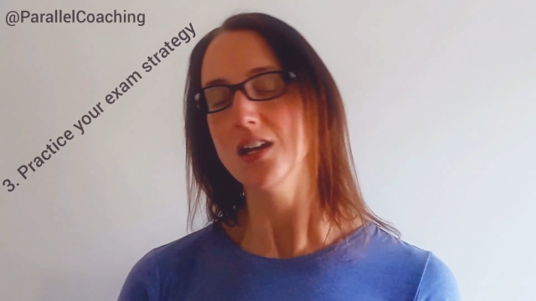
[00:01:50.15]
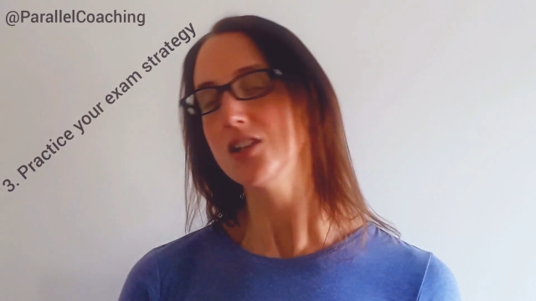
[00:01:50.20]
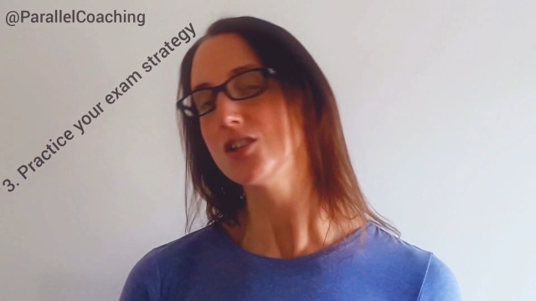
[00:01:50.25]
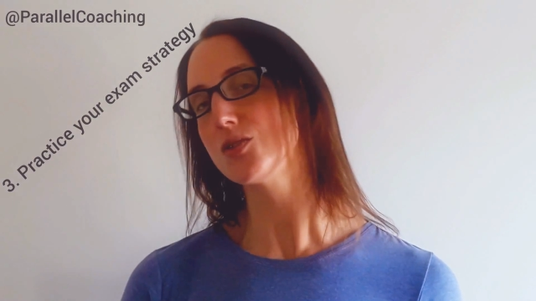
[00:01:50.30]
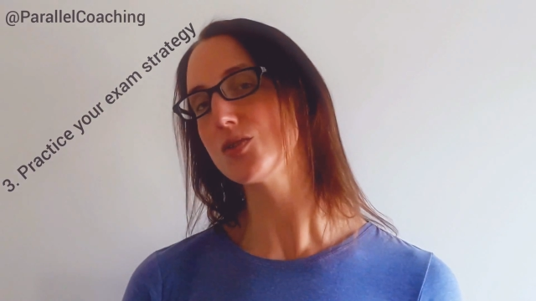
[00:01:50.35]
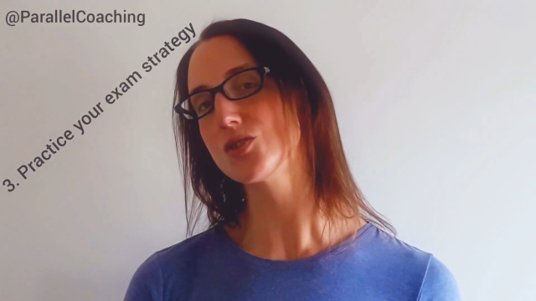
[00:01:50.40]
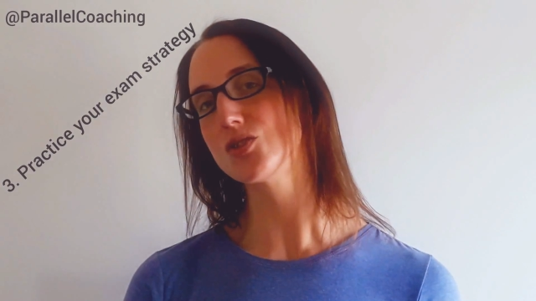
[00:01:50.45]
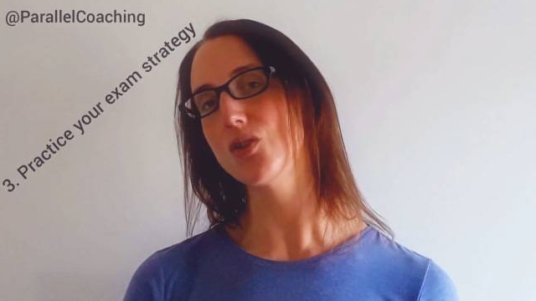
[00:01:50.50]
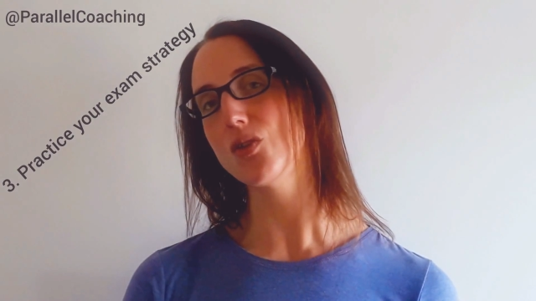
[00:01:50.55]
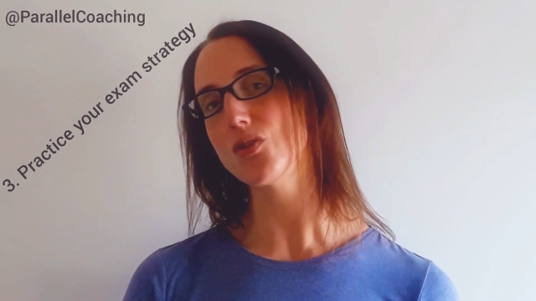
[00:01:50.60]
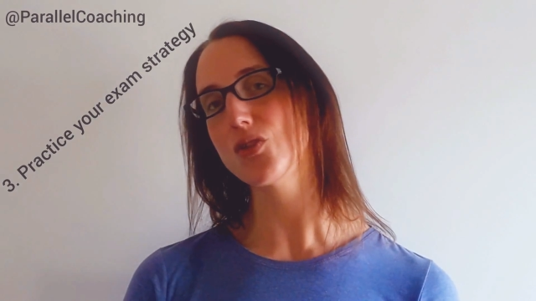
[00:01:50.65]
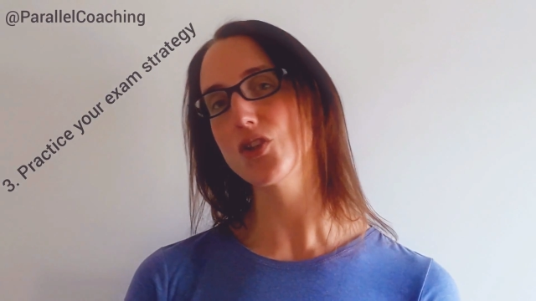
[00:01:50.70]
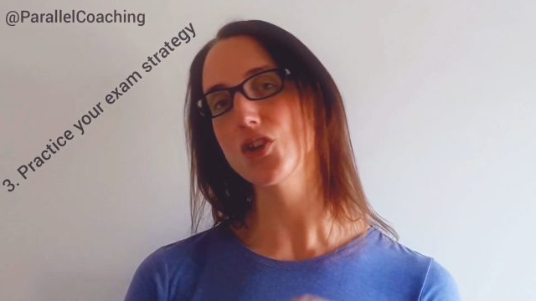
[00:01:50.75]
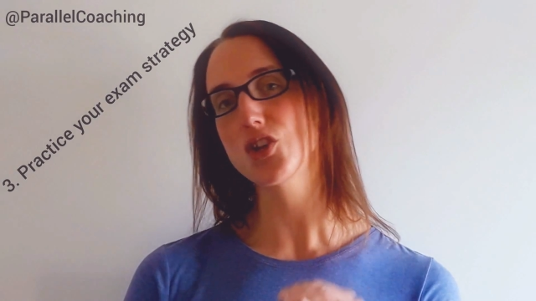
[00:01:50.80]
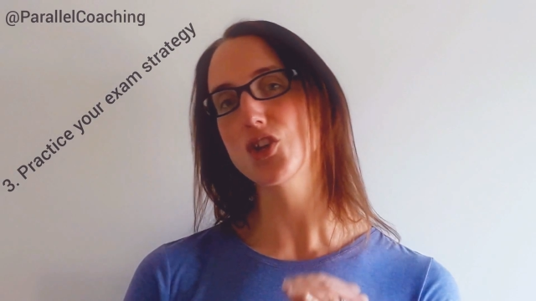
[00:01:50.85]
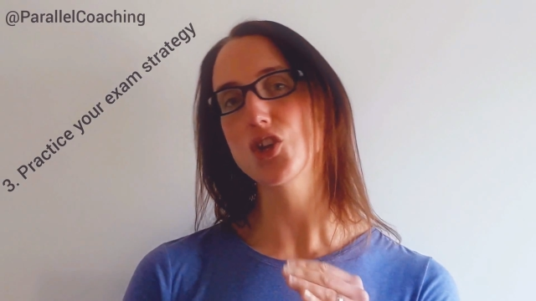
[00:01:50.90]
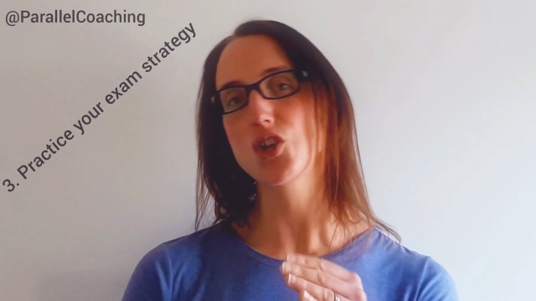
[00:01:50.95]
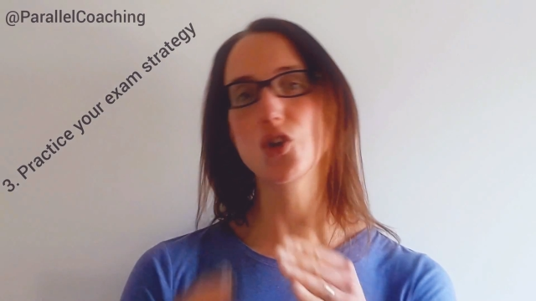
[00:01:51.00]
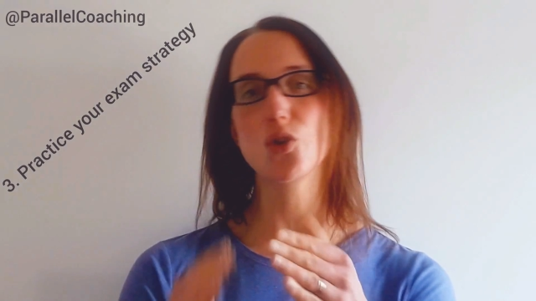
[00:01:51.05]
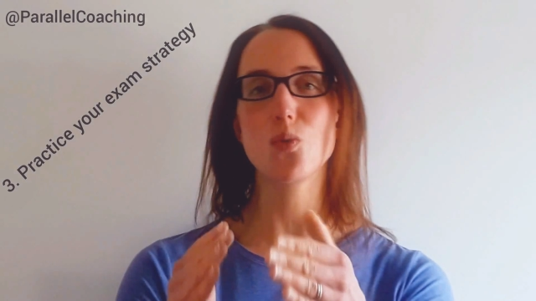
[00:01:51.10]
So it's not
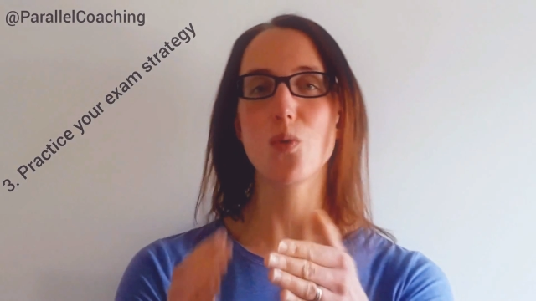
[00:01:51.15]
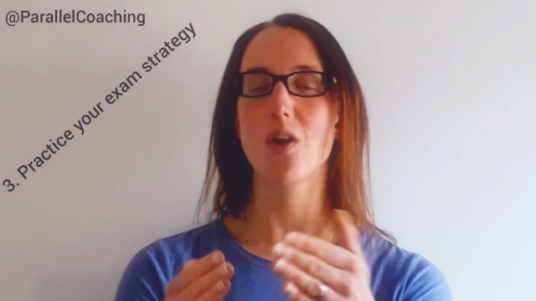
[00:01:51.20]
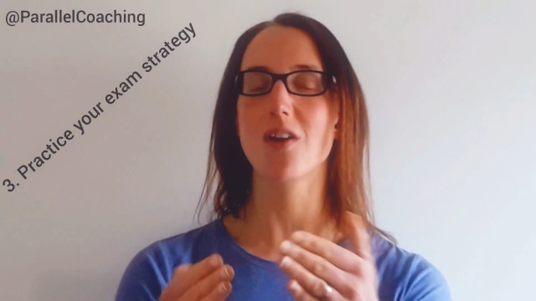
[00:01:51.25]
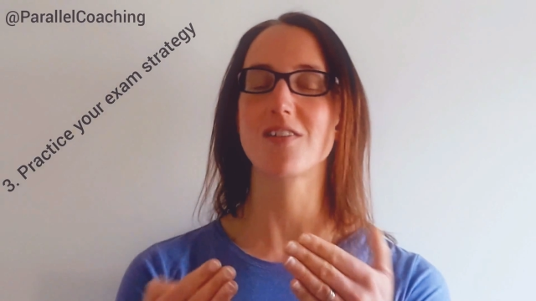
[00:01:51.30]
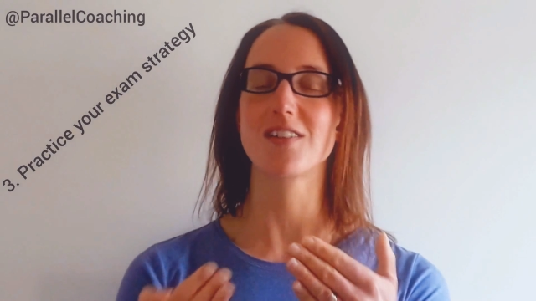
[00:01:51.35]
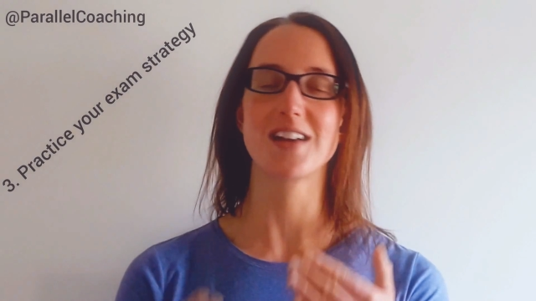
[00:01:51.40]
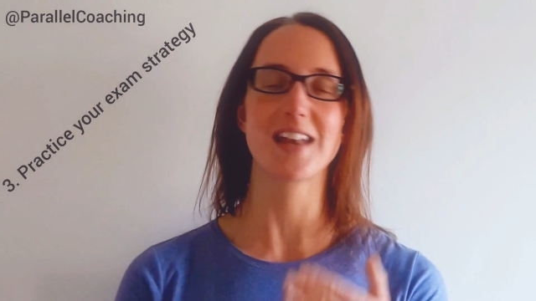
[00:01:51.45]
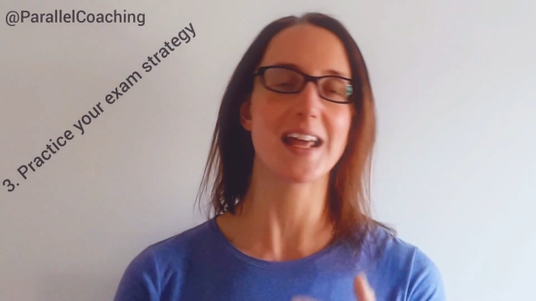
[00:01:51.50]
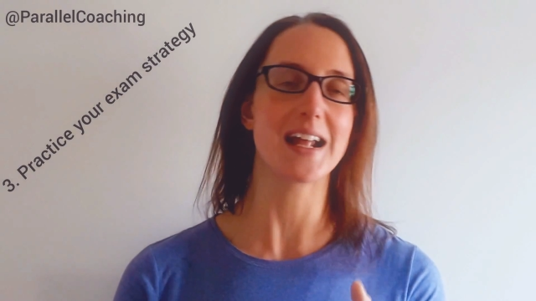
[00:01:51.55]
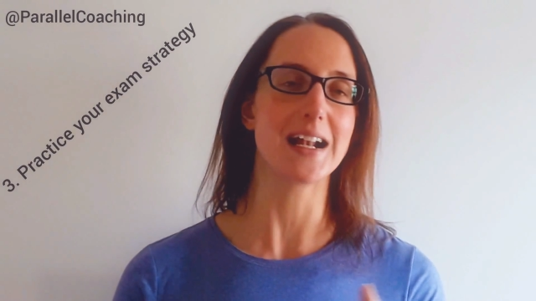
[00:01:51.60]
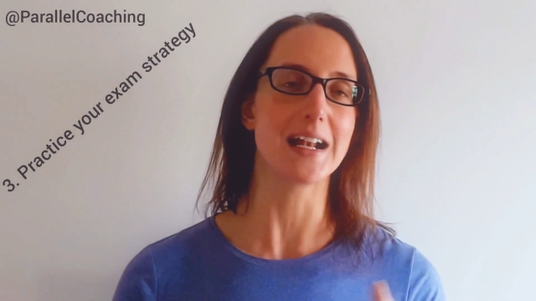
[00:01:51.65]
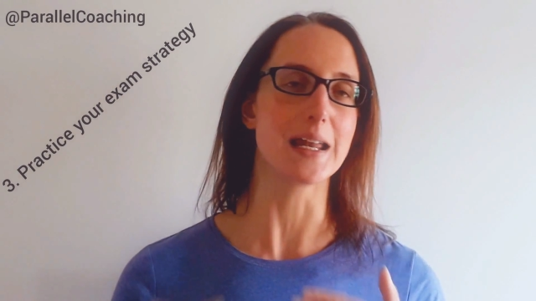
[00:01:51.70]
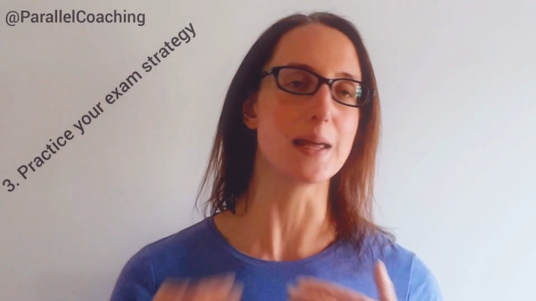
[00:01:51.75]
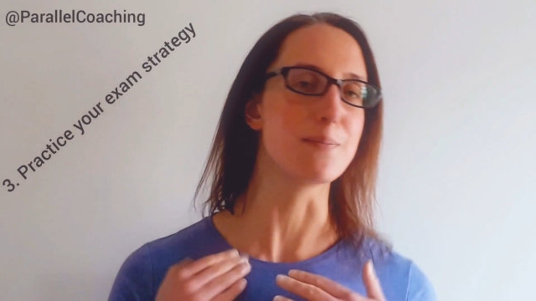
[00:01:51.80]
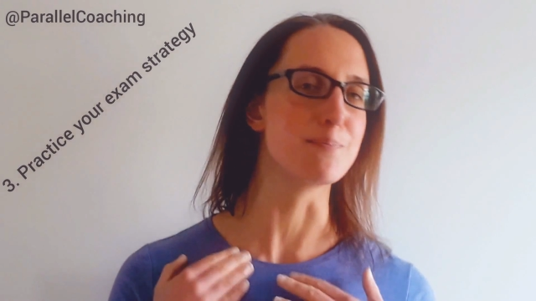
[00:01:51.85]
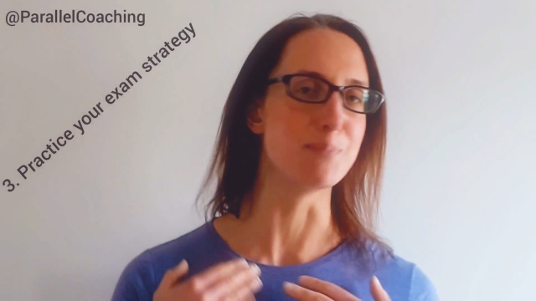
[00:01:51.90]
that you are innately